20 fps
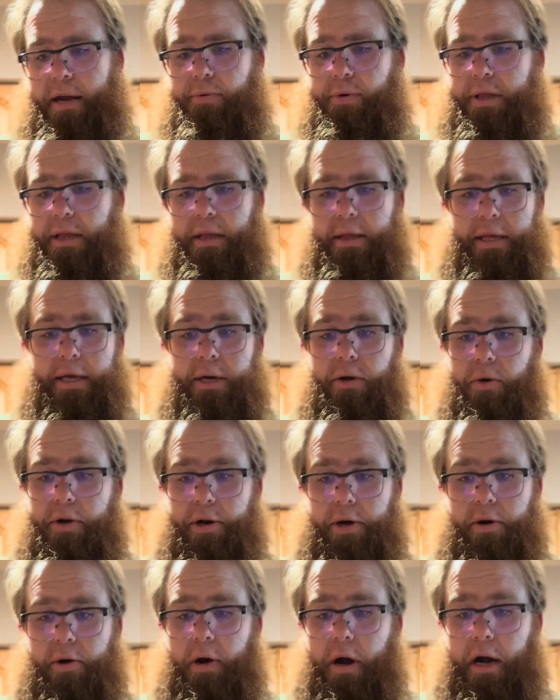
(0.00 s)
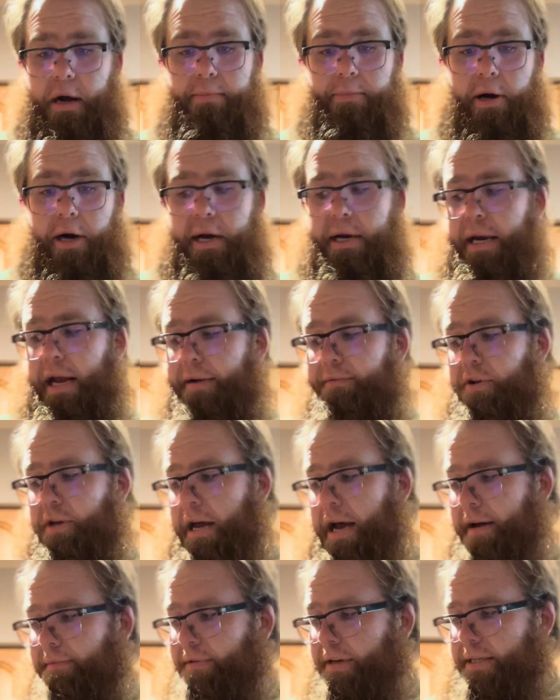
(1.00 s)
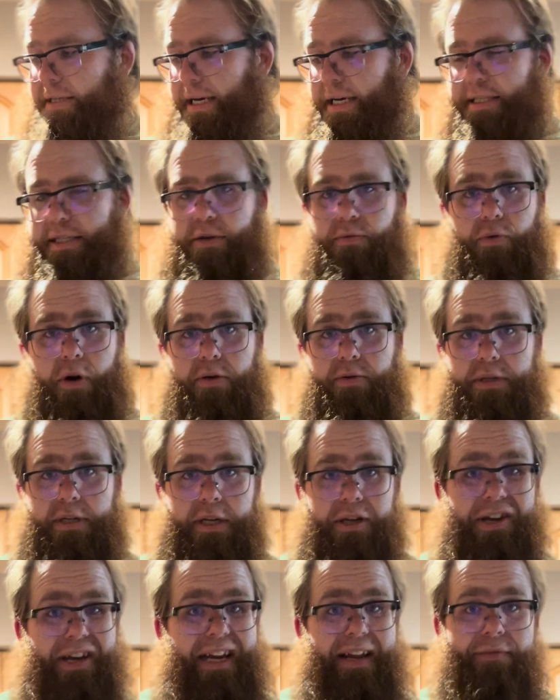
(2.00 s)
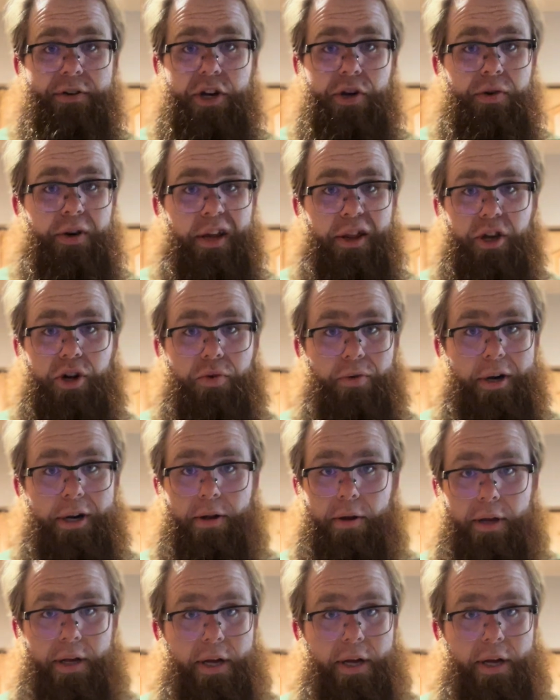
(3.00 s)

with the lid or your crock pot, and after you have these nice and roasted, you can even do it on the grill,